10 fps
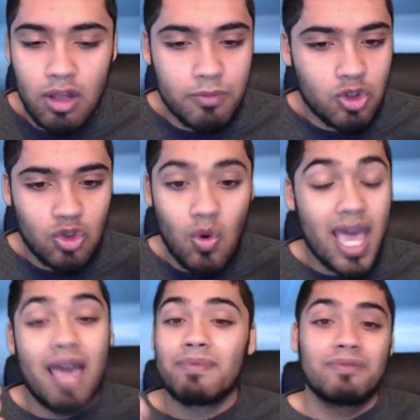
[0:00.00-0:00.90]
I'm so
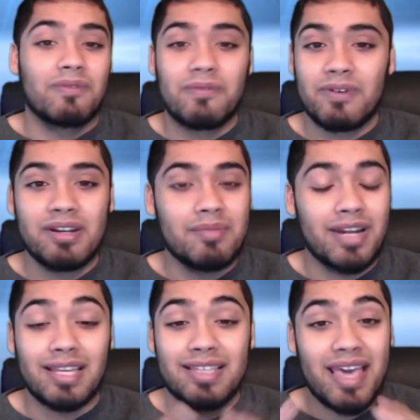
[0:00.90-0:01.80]
happy for freedom, and
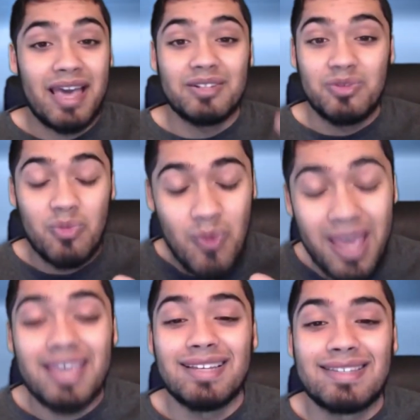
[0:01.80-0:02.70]
I can't
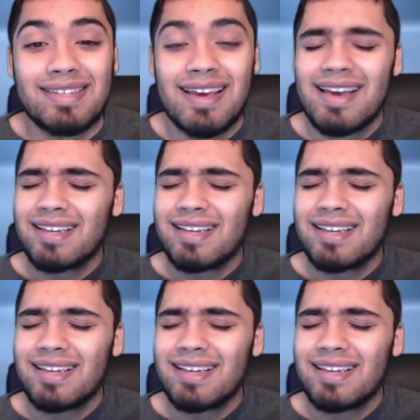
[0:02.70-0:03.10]
wait.